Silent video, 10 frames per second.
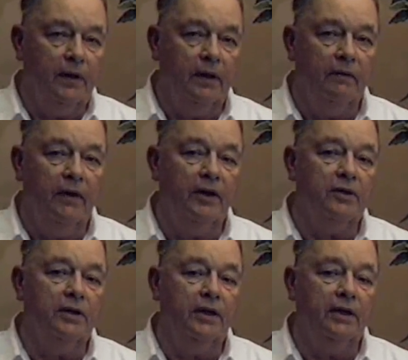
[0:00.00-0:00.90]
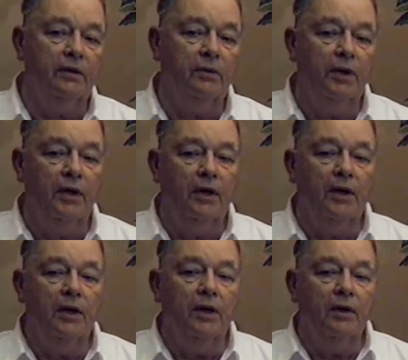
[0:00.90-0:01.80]
And eventually,
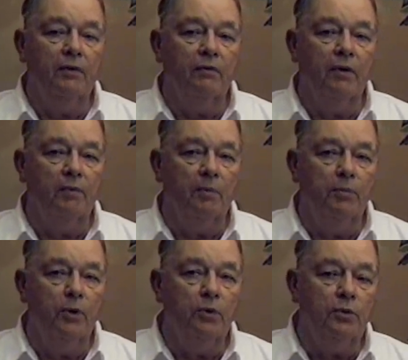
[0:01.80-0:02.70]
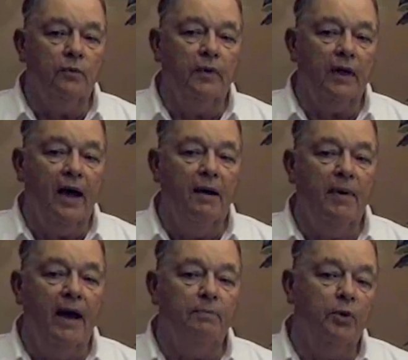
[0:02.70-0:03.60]
from the
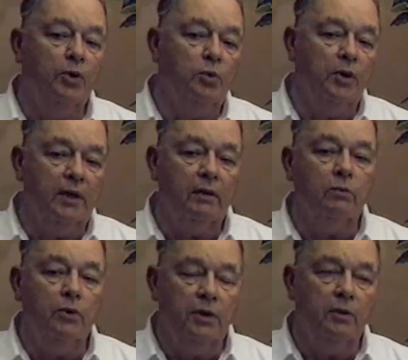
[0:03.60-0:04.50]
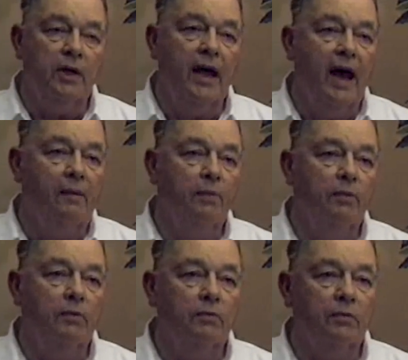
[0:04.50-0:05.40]
combat boots, which you kept,
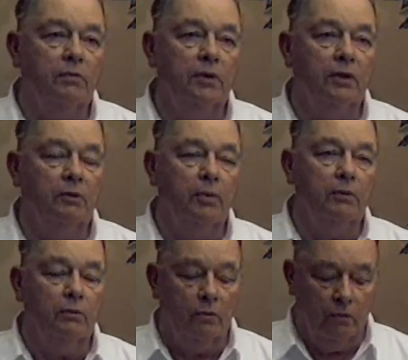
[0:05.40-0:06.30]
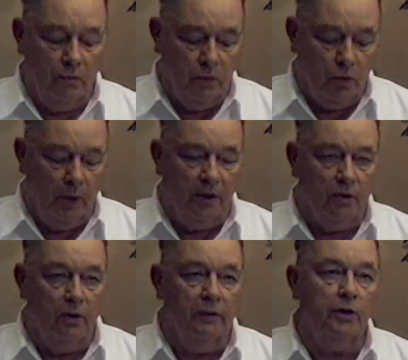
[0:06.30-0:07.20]
but
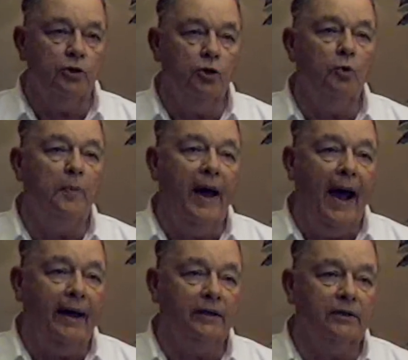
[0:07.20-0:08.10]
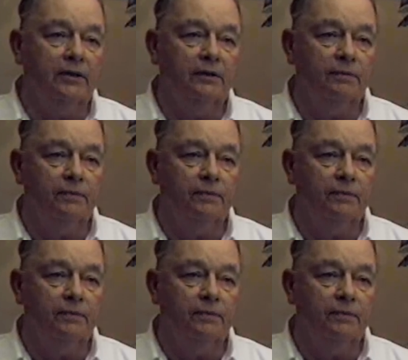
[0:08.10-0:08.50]
switched over to shoe packs.